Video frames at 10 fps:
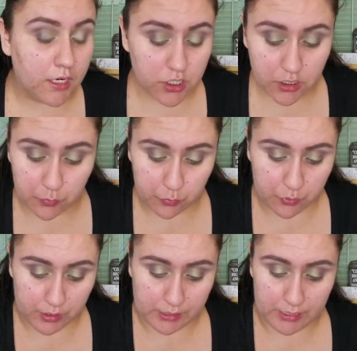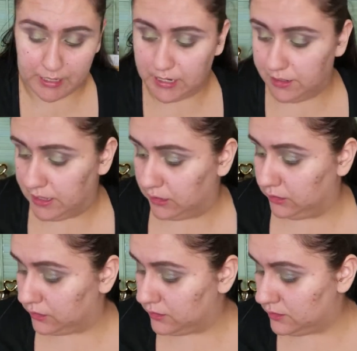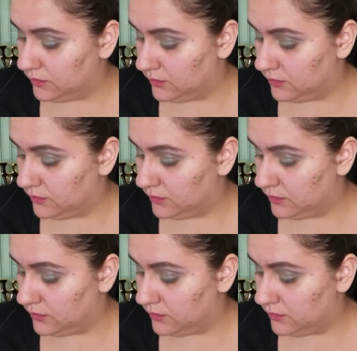actually really like how that looks.